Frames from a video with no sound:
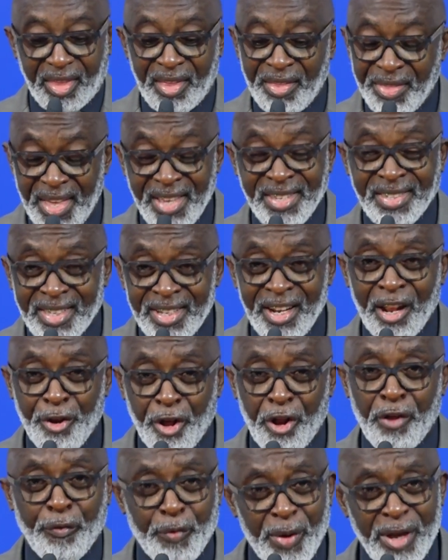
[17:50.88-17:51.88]
There's still a lot
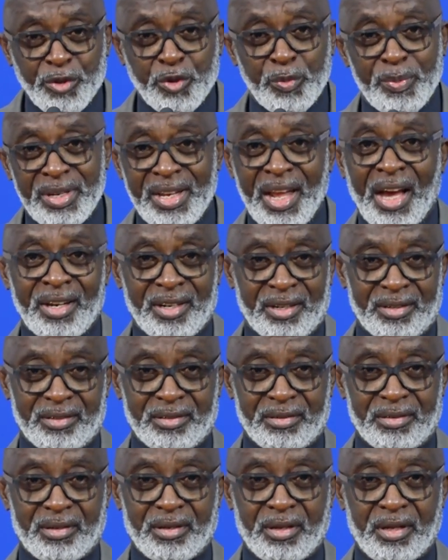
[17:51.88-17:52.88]
of work to be done.
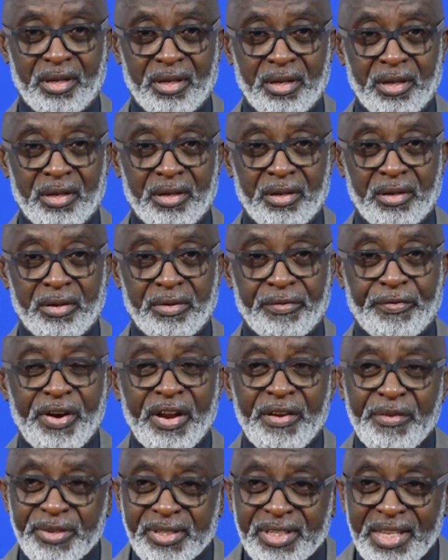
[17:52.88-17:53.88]
For
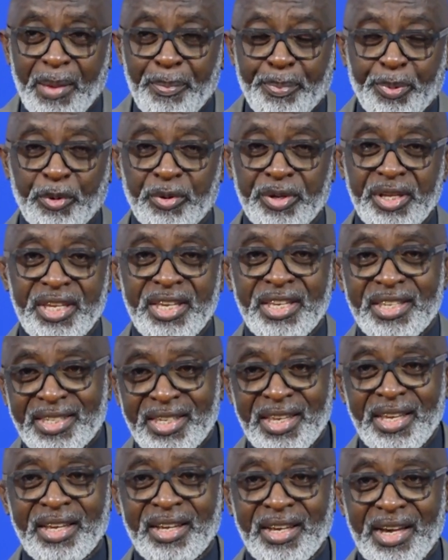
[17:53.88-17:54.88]
example,
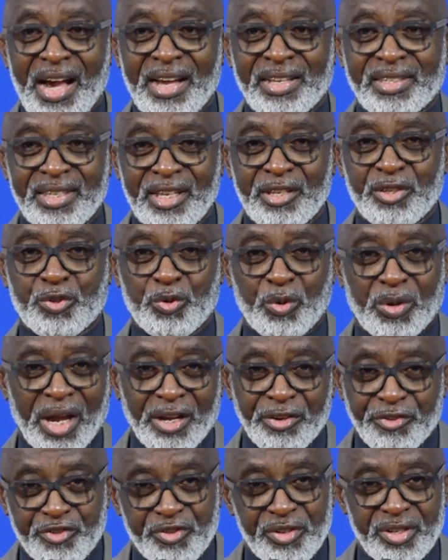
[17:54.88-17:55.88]
easing access to
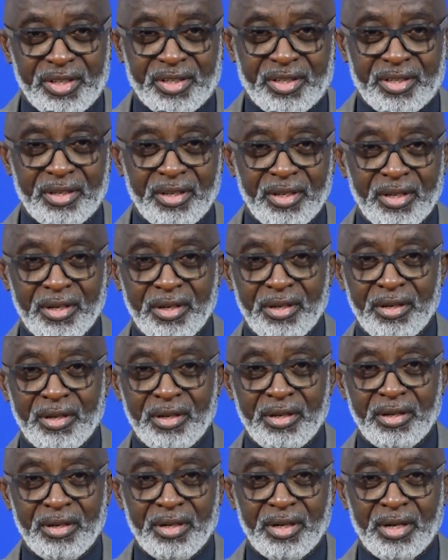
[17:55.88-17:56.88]
countries.
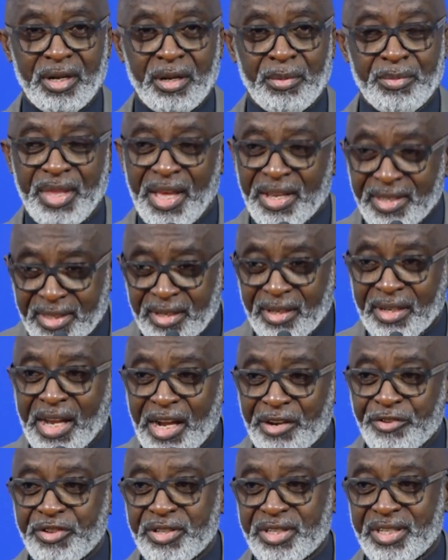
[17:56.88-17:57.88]
There are still
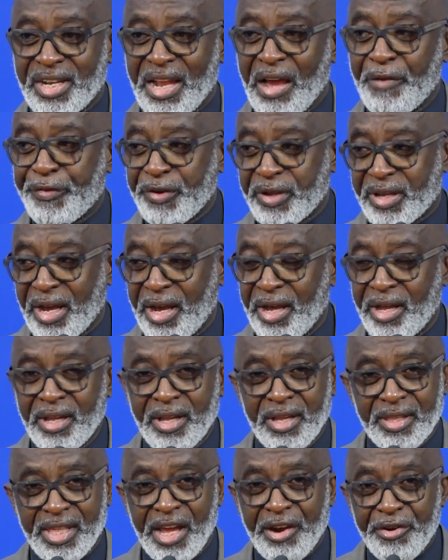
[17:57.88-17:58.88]
countries in Africa
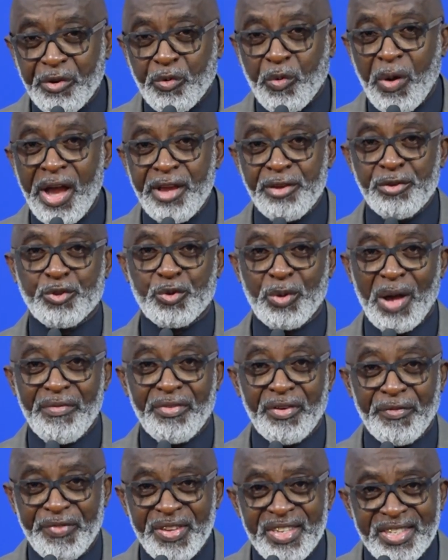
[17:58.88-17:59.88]
that require you to have
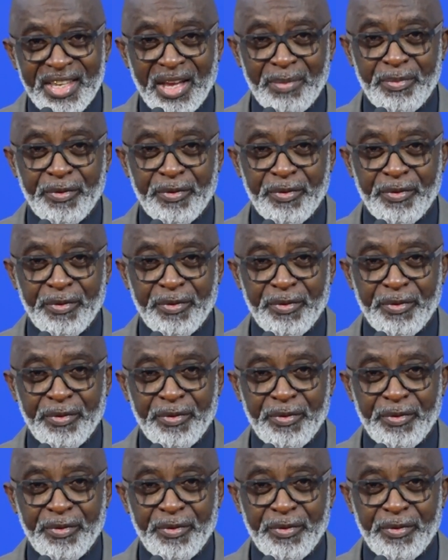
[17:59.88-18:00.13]
a visa